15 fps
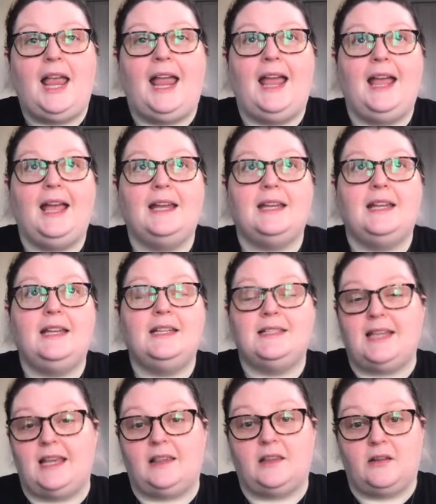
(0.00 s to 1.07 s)
and it is
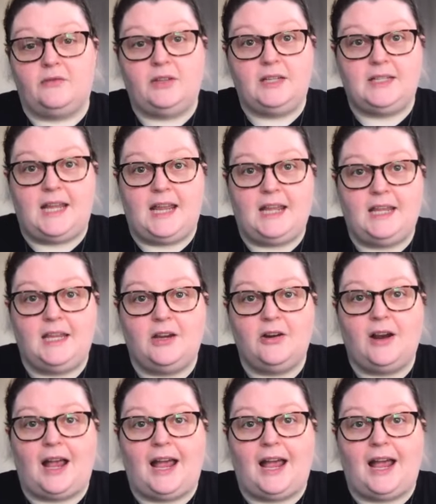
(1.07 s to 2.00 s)
a lovely day here.